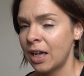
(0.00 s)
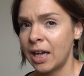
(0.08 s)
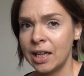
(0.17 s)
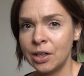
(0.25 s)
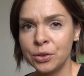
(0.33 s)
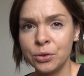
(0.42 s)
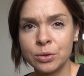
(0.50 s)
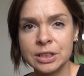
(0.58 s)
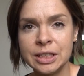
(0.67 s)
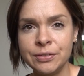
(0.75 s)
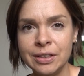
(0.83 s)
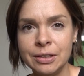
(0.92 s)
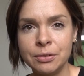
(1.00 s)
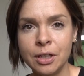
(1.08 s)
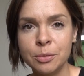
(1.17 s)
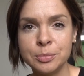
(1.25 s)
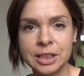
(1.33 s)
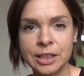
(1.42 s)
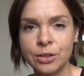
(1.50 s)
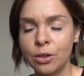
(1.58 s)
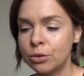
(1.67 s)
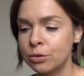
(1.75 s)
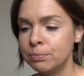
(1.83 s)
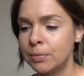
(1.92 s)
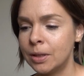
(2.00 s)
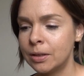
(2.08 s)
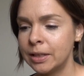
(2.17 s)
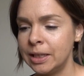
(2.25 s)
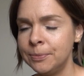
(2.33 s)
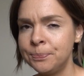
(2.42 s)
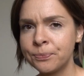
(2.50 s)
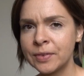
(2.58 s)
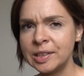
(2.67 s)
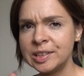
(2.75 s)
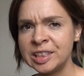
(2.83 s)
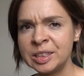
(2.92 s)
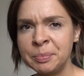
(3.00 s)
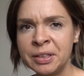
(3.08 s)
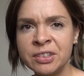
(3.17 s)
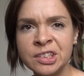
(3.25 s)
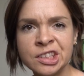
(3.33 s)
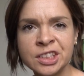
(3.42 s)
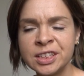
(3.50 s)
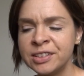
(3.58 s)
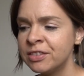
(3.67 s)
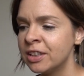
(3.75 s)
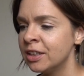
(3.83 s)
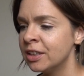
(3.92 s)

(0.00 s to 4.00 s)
and I thought I'd give you a little update on my spiritual,